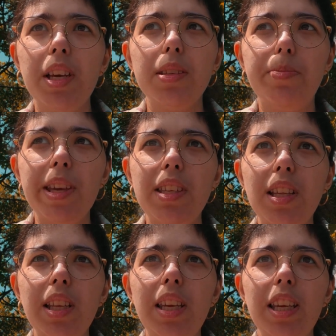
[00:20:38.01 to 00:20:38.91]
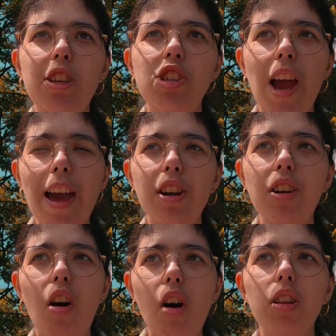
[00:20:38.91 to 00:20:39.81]
because basically he
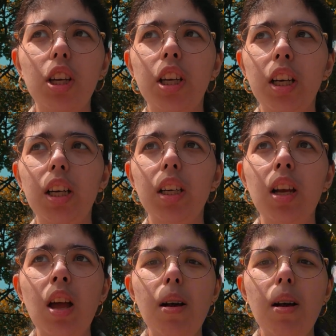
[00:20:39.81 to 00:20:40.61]
shattered all her